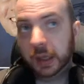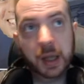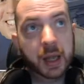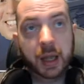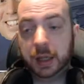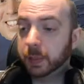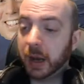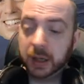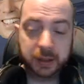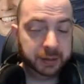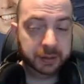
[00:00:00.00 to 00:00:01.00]
It's a
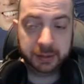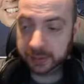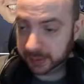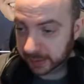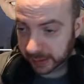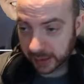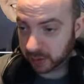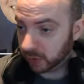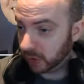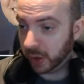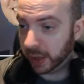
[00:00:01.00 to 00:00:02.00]
bug. It's
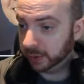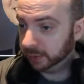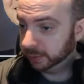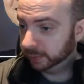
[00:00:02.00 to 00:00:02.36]
annoying.